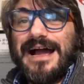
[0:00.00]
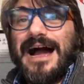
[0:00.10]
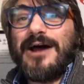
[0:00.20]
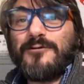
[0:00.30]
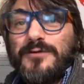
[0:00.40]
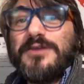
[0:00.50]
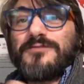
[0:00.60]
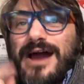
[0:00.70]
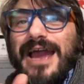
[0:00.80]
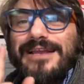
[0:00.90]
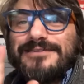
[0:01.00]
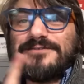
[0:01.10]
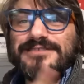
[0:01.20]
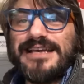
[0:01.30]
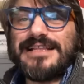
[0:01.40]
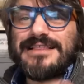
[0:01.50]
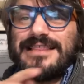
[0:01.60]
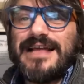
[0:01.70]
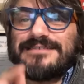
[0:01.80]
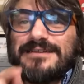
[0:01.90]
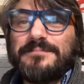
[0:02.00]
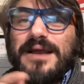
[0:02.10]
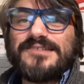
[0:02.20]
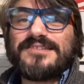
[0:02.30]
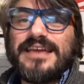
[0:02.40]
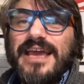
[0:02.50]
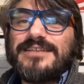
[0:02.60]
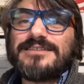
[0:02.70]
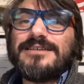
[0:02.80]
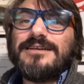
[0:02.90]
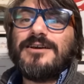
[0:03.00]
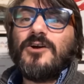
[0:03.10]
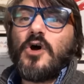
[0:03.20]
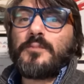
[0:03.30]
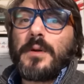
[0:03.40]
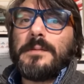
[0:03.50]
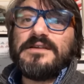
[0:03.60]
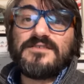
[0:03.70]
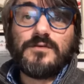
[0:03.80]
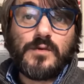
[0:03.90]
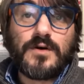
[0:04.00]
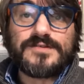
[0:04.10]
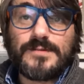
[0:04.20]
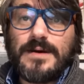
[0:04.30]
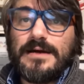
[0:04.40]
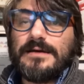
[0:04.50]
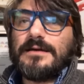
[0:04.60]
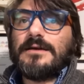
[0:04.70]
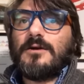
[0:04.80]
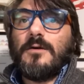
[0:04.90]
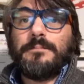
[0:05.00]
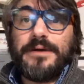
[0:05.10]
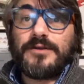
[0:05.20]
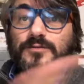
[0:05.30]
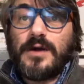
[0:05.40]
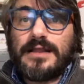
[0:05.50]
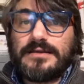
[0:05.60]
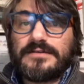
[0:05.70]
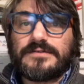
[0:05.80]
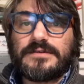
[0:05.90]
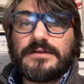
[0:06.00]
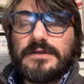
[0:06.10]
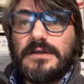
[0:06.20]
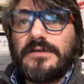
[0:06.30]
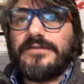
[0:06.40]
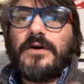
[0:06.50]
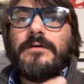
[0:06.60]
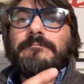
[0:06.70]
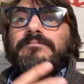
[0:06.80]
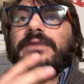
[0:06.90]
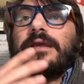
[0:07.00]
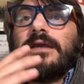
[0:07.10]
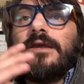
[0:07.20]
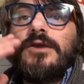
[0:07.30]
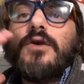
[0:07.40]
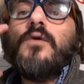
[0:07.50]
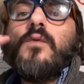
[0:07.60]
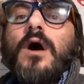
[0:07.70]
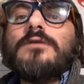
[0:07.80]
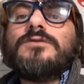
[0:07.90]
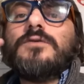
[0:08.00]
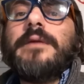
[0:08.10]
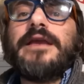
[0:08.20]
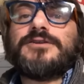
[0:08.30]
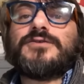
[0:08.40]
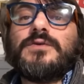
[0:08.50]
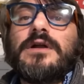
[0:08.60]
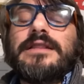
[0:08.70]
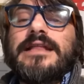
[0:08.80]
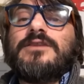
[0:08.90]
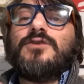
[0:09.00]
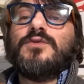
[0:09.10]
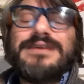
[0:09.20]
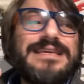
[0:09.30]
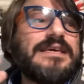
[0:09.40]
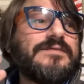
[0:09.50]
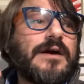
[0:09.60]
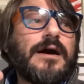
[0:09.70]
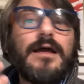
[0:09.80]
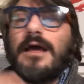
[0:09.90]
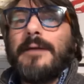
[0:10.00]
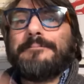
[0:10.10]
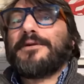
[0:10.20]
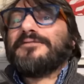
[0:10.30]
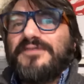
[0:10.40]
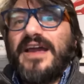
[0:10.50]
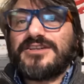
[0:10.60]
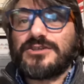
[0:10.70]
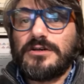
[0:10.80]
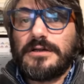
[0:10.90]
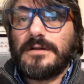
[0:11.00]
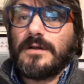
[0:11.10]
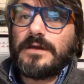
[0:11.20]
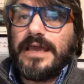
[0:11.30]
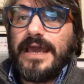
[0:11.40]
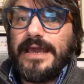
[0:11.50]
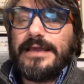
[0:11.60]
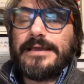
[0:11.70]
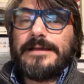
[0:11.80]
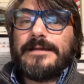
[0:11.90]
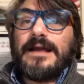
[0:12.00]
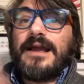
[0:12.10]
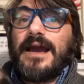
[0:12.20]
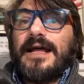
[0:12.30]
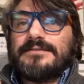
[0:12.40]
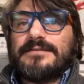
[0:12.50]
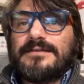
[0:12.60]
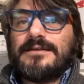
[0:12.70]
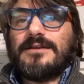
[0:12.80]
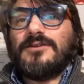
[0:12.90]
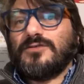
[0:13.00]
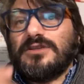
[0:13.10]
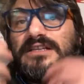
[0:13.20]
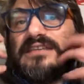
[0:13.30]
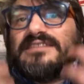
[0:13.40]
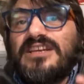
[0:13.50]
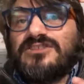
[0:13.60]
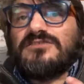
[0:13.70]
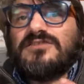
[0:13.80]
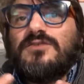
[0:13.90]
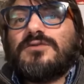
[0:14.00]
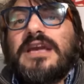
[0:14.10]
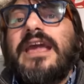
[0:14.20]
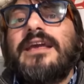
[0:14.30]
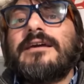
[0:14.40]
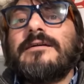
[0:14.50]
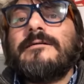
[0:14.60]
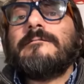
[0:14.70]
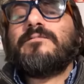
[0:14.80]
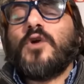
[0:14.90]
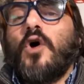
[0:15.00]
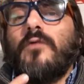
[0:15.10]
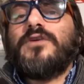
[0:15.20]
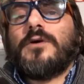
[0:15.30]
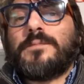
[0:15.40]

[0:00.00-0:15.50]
Are we right to say that that's the best sketch? Or probably it's the worst one compared to others. So, you want to make sure that you give a professional, okay, cut to the decisions you take over your